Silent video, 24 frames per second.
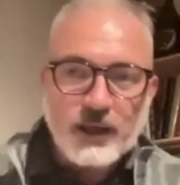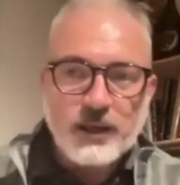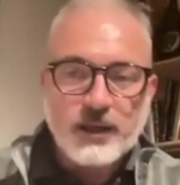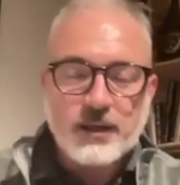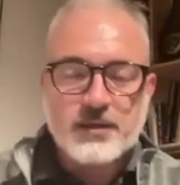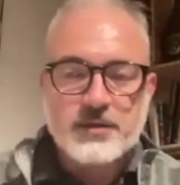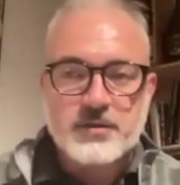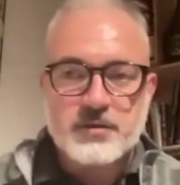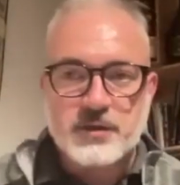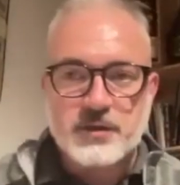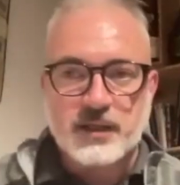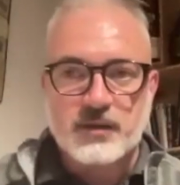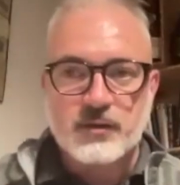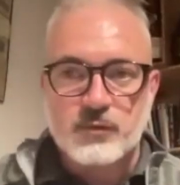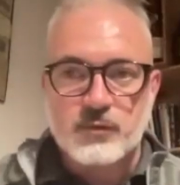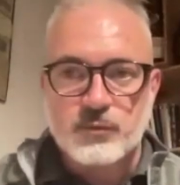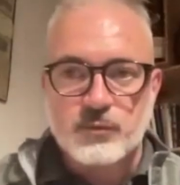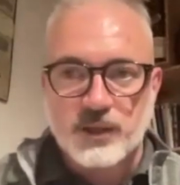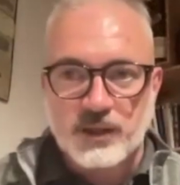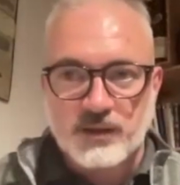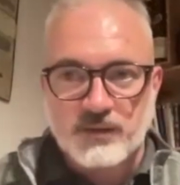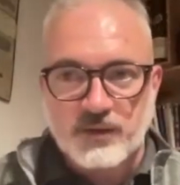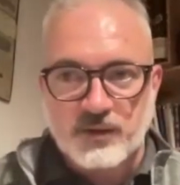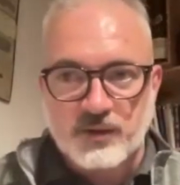you can do
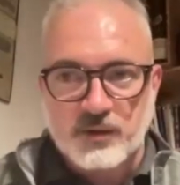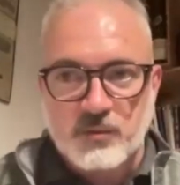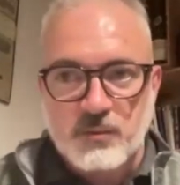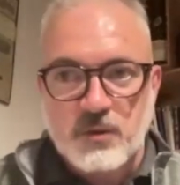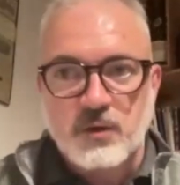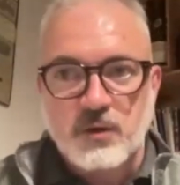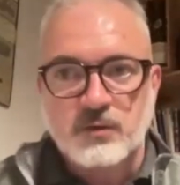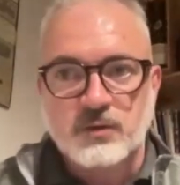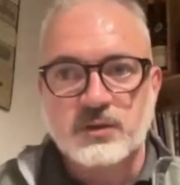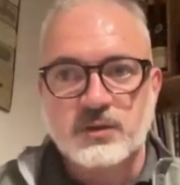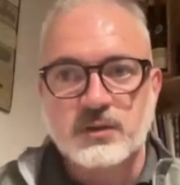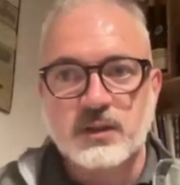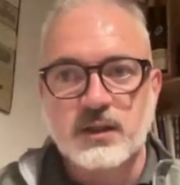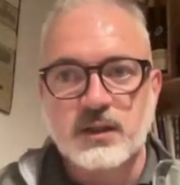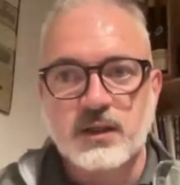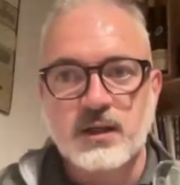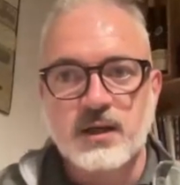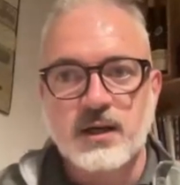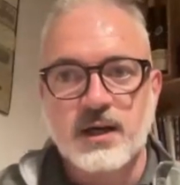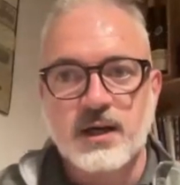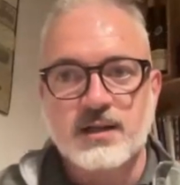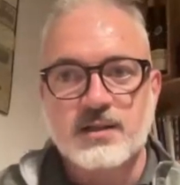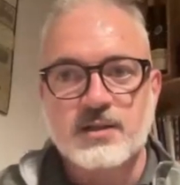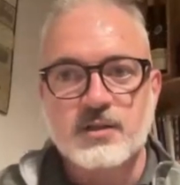whatever you want,
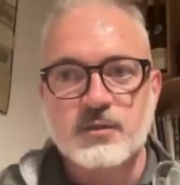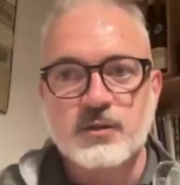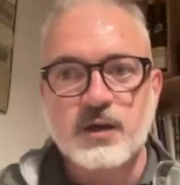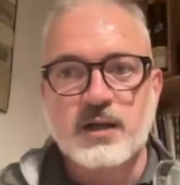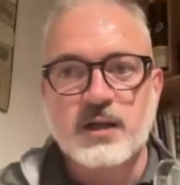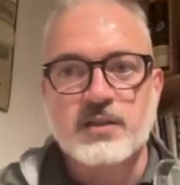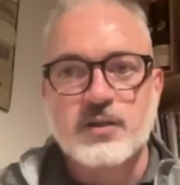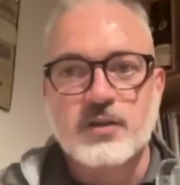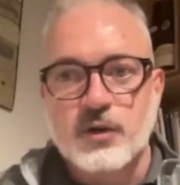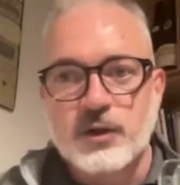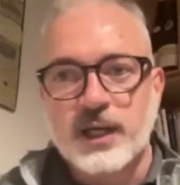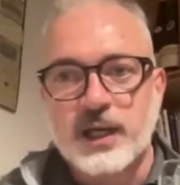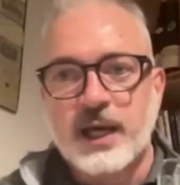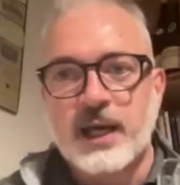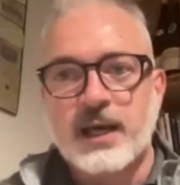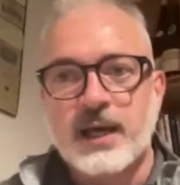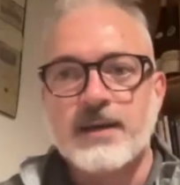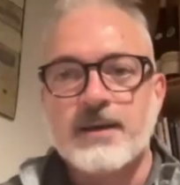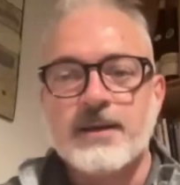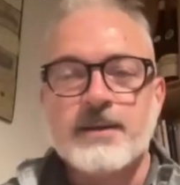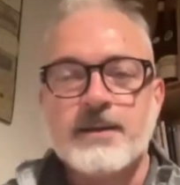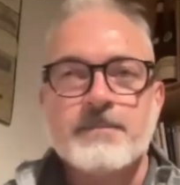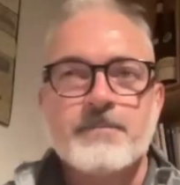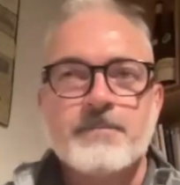as long as, okay,
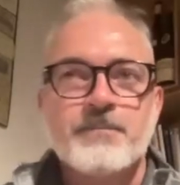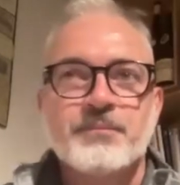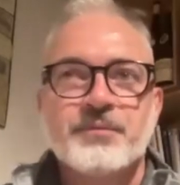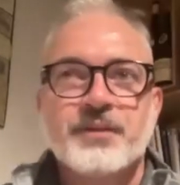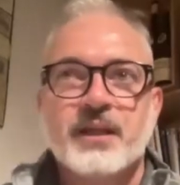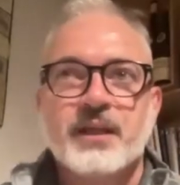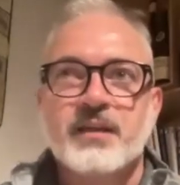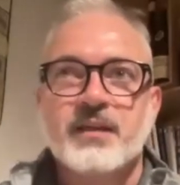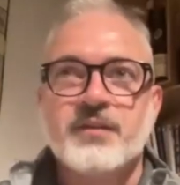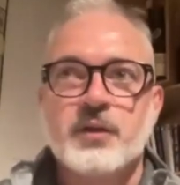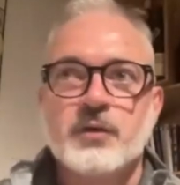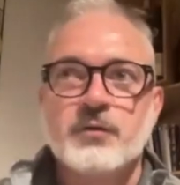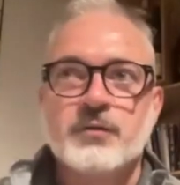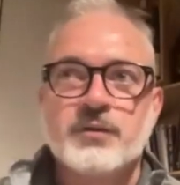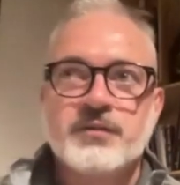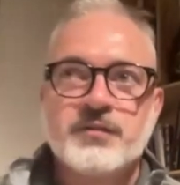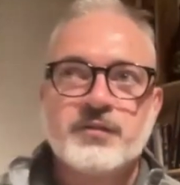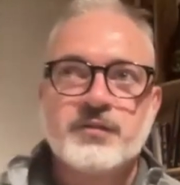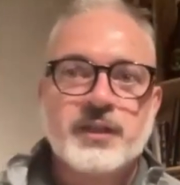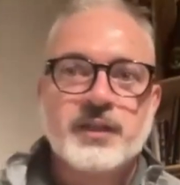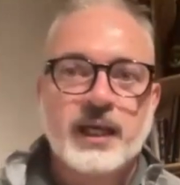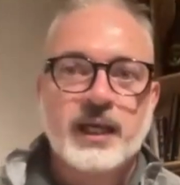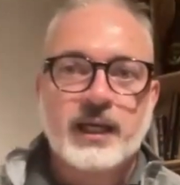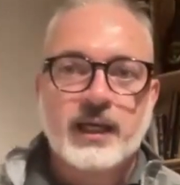if you
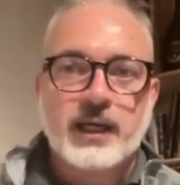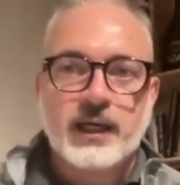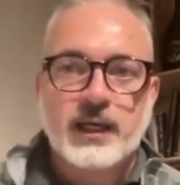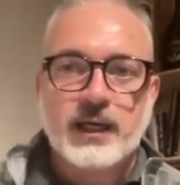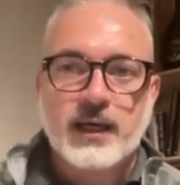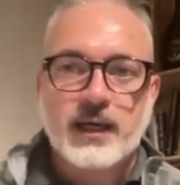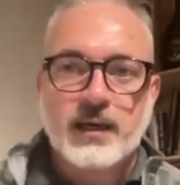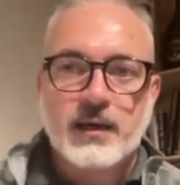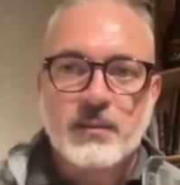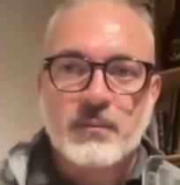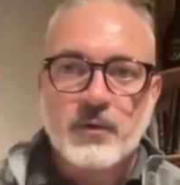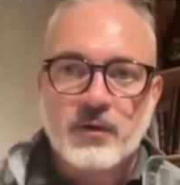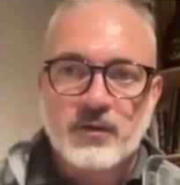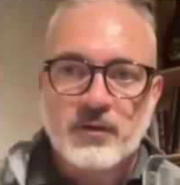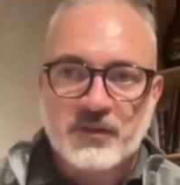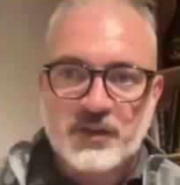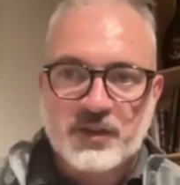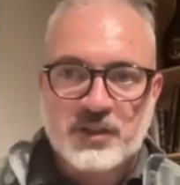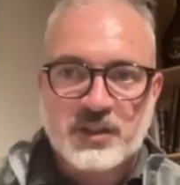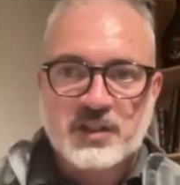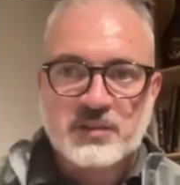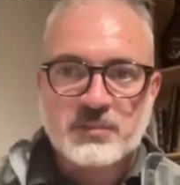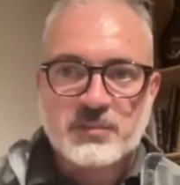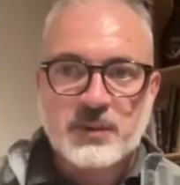take a
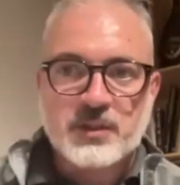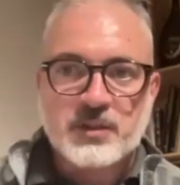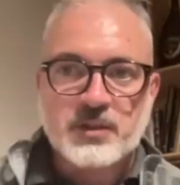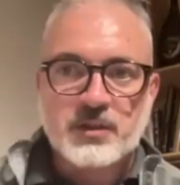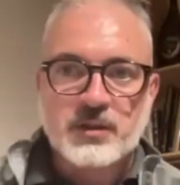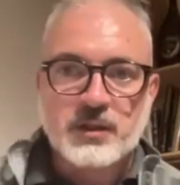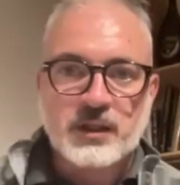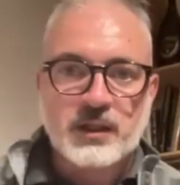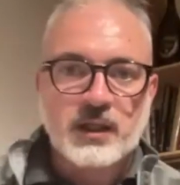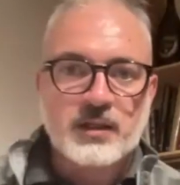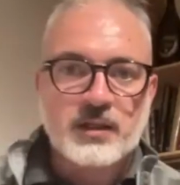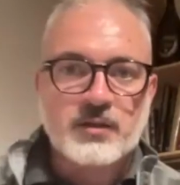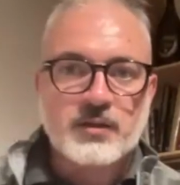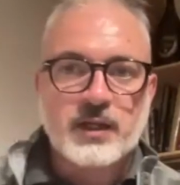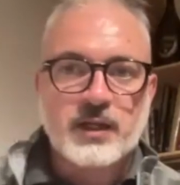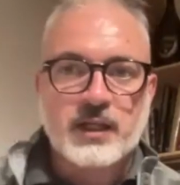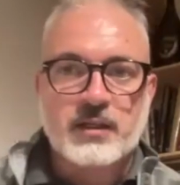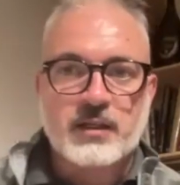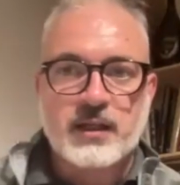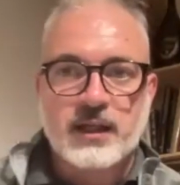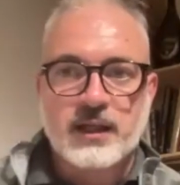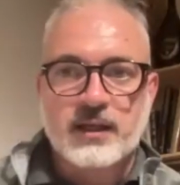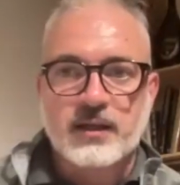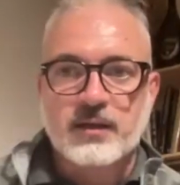monkfish especially, and you
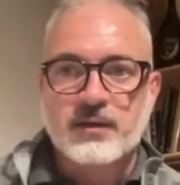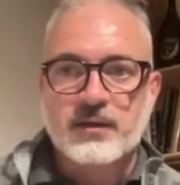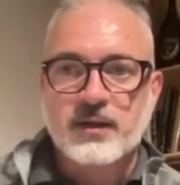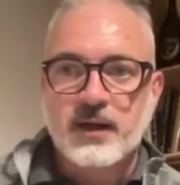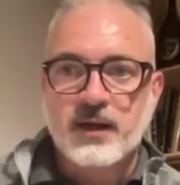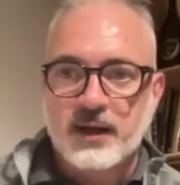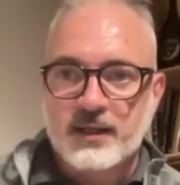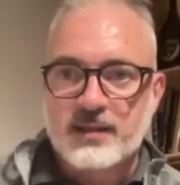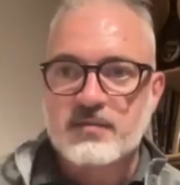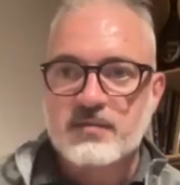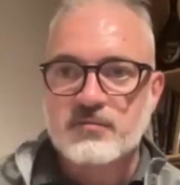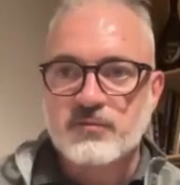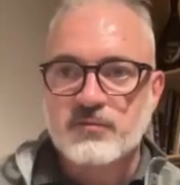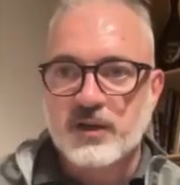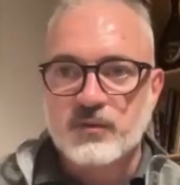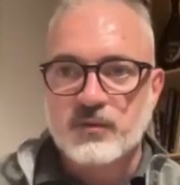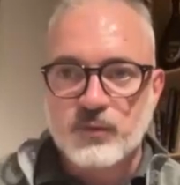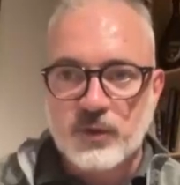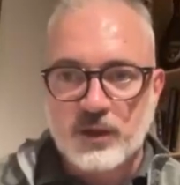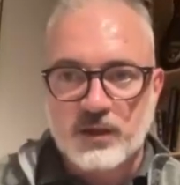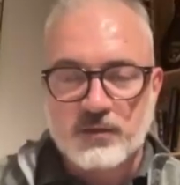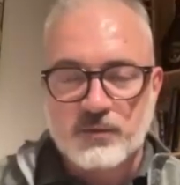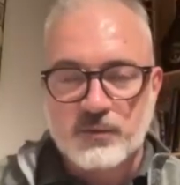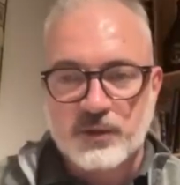get like a nice red
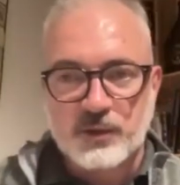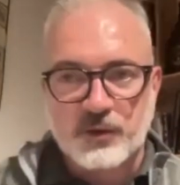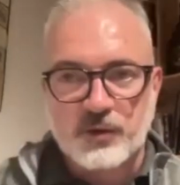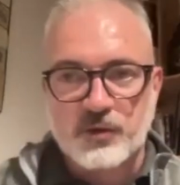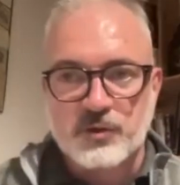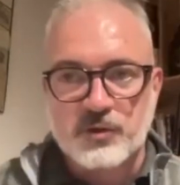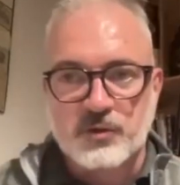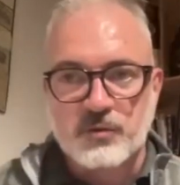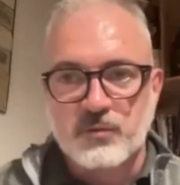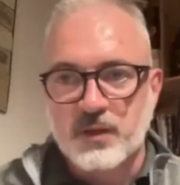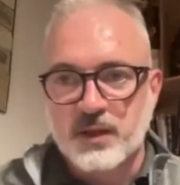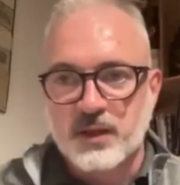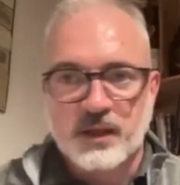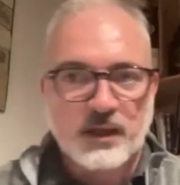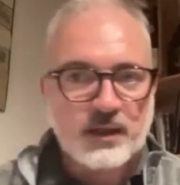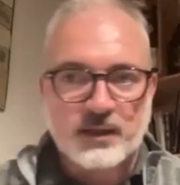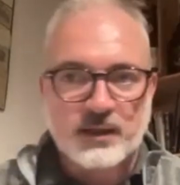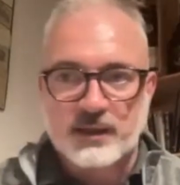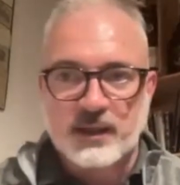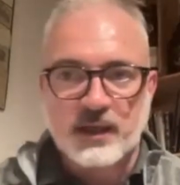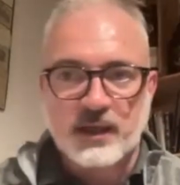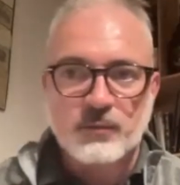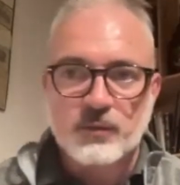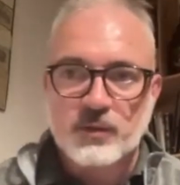wine reduction with it,
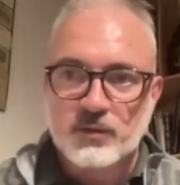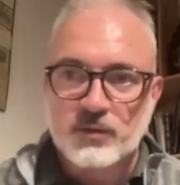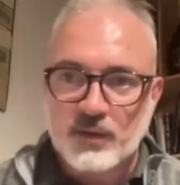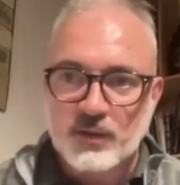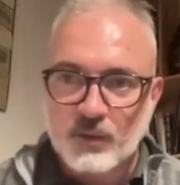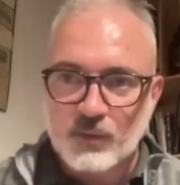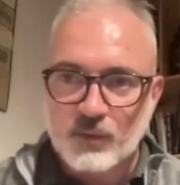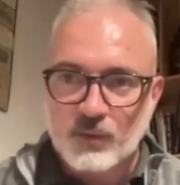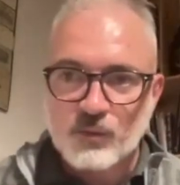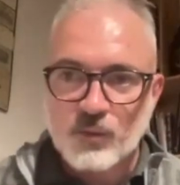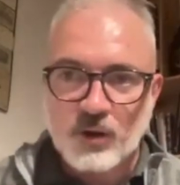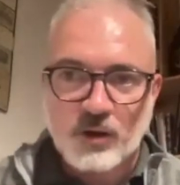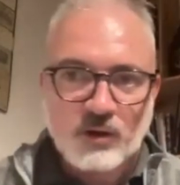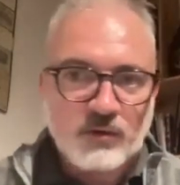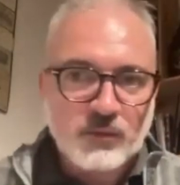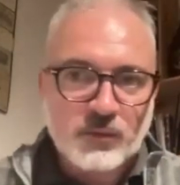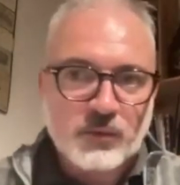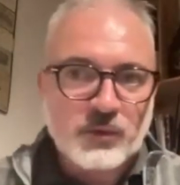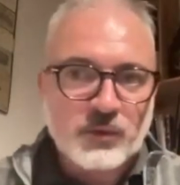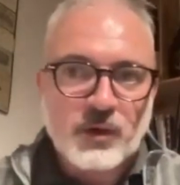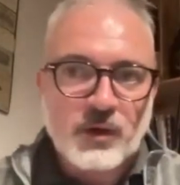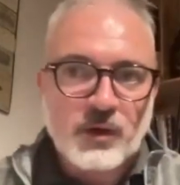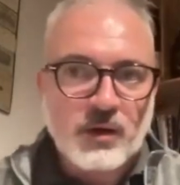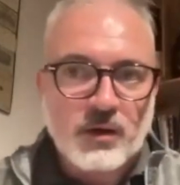that will work
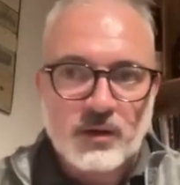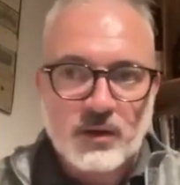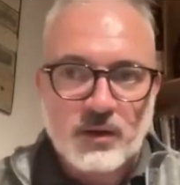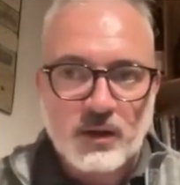wonder.